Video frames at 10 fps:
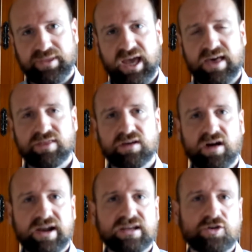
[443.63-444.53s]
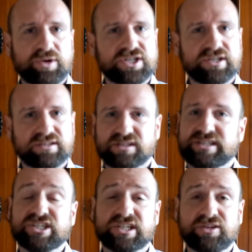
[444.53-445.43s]
and the guiding question is
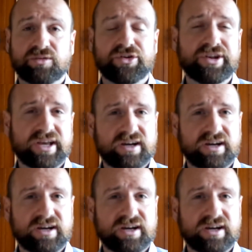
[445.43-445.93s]
essentially your learning